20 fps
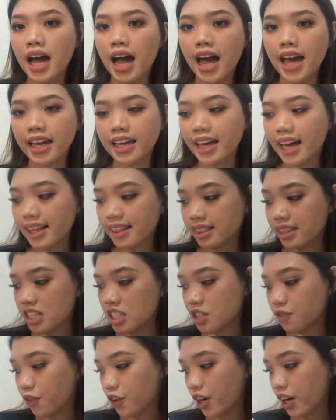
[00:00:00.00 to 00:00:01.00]
I got
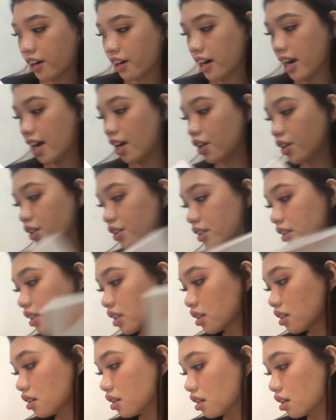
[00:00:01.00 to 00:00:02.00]
this for around
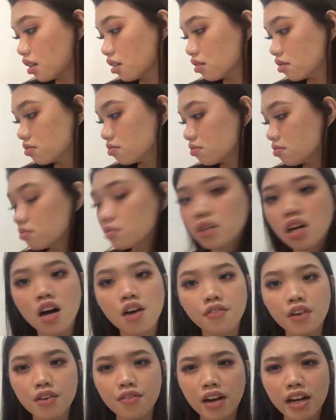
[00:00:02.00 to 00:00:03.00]

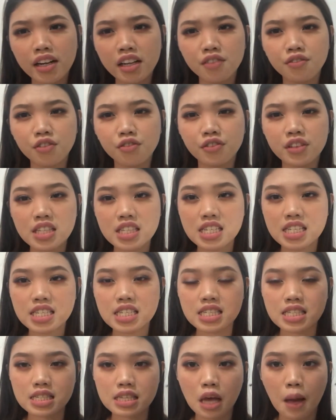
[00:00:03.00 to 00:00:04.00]
556
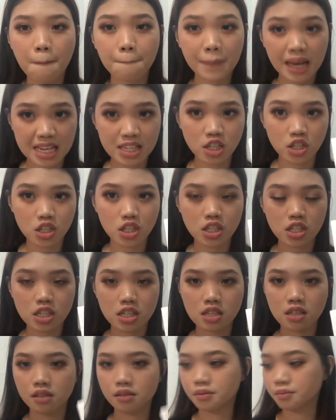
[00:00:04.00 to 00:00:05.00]

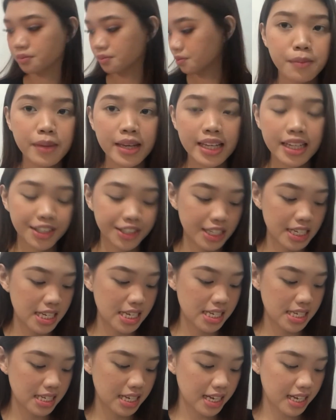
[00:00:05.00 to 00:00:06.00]
pesos. For my
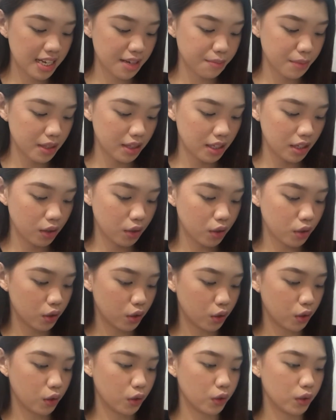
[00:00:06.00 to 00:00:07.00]
crease, gagamitin ko
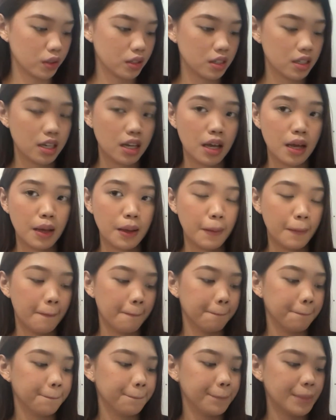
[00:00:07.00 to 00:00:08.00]
tong
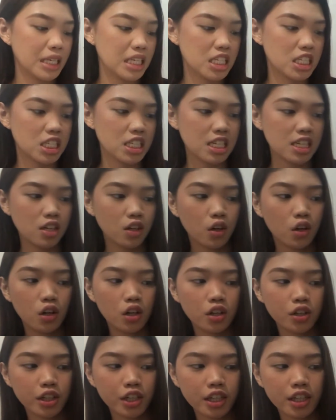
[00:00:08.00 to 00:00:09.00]
peachy
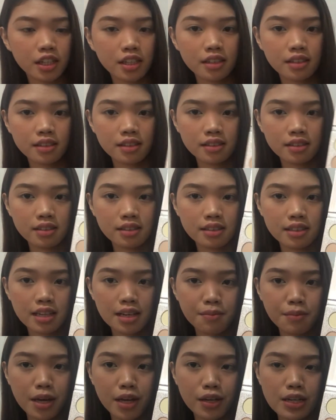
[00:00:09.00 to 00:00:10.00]
color
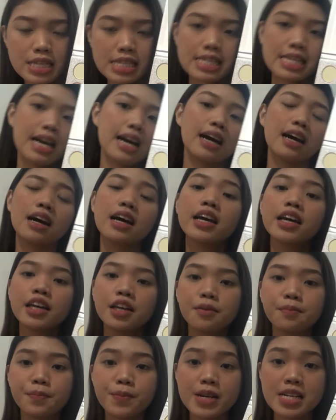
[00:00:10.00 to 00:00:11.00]
na meron sa
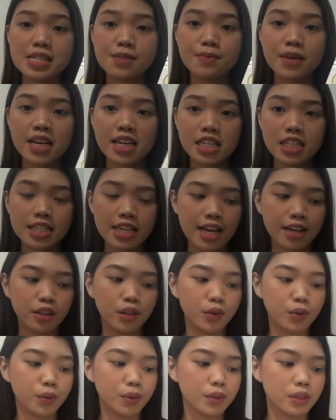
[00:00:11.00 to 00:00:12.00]
Impress Me
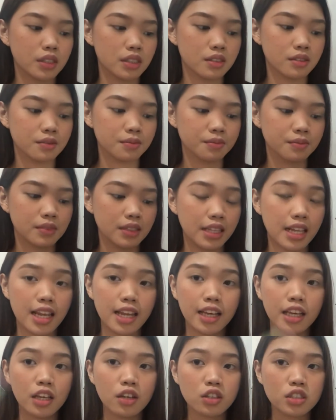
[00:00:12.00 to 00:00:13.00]
Eyeshadow.
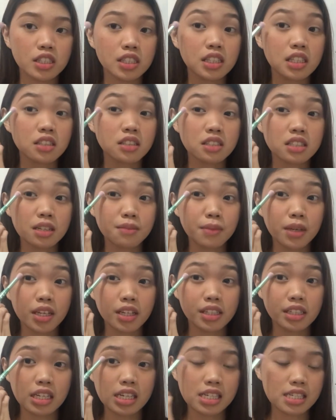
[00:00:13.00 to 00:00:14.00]
Lalagay ko siya dito sa my
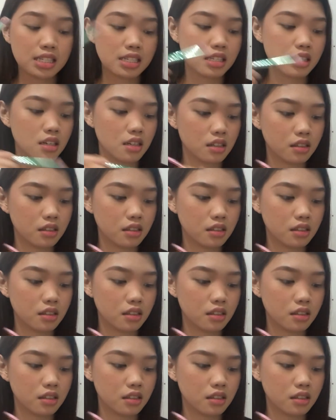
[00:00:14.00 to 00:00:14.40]
crease.